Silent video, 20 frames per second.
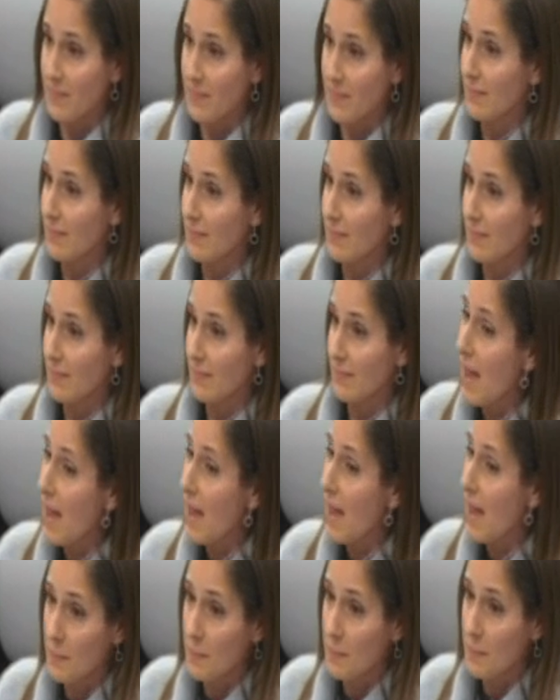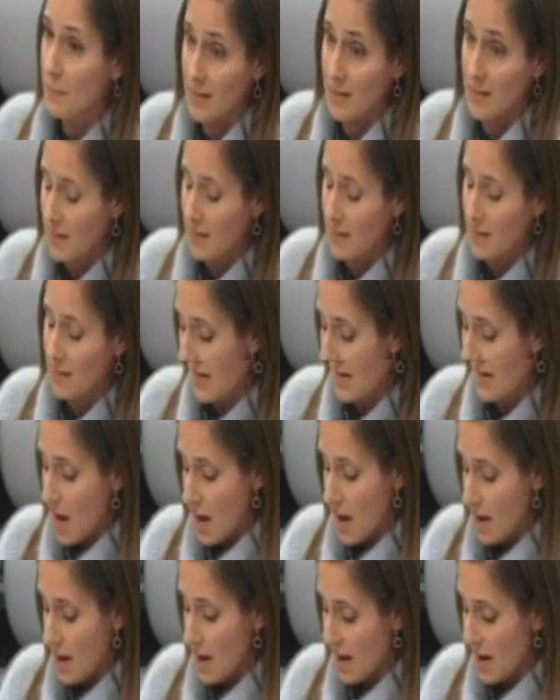even half a million.
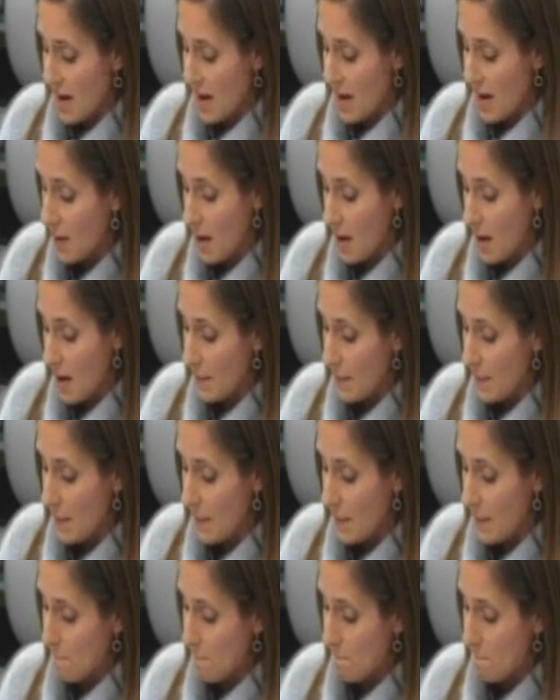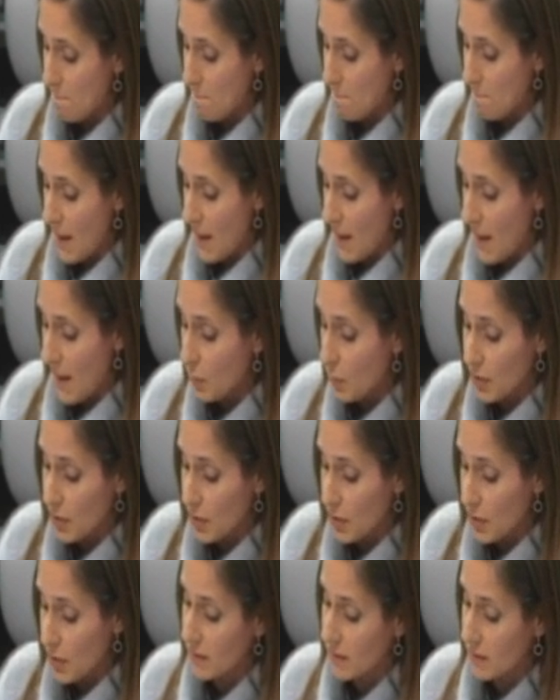Um, I
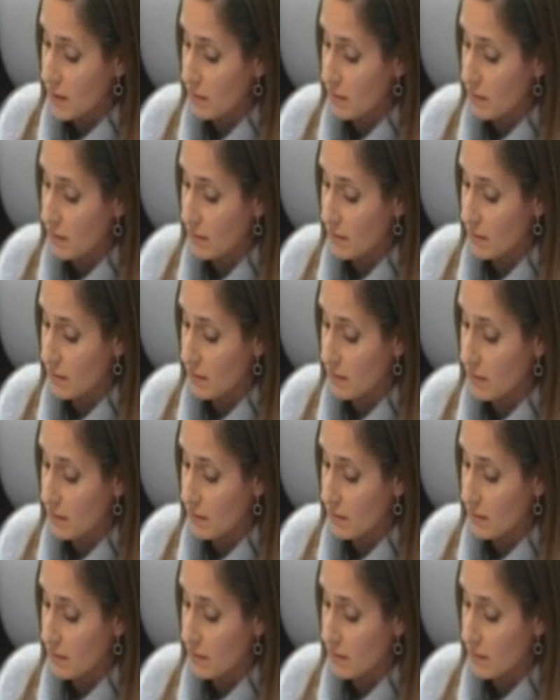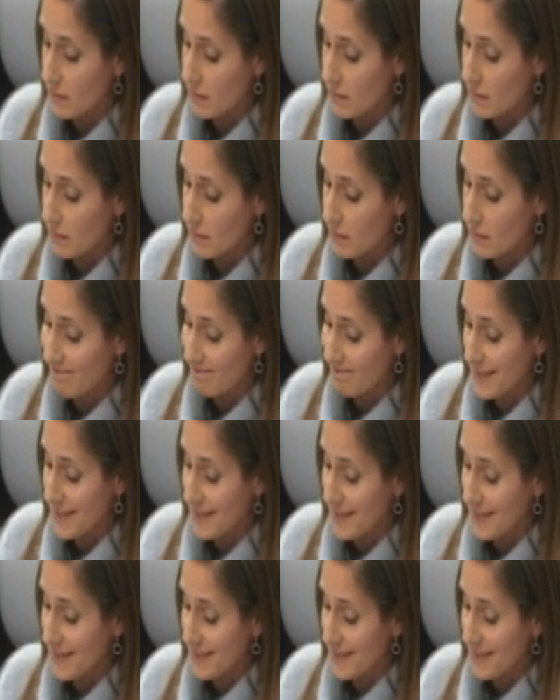would, number one,